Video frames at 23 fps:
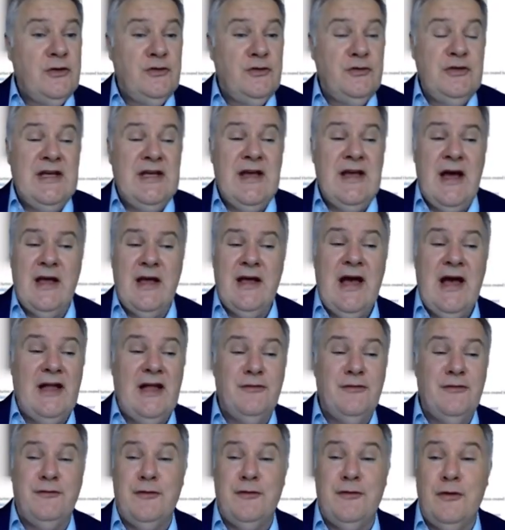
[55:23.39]
Today I
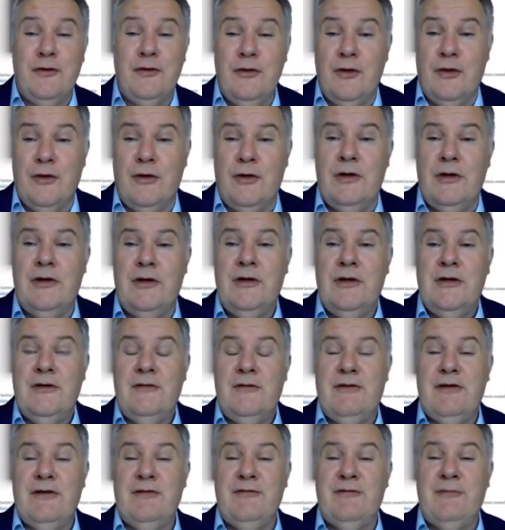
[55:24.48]
got a phone call,
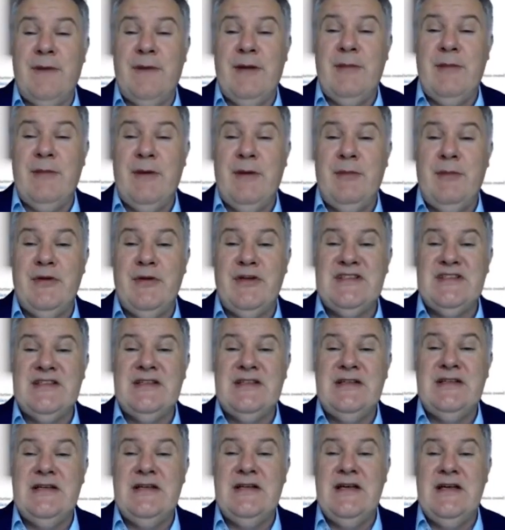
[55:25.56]
one of my members,
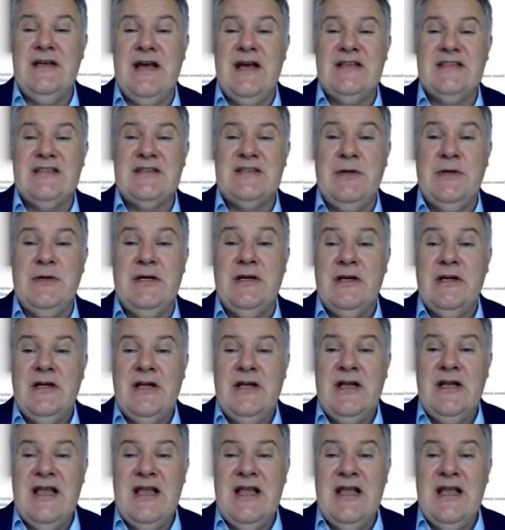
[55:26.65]
and he asked me,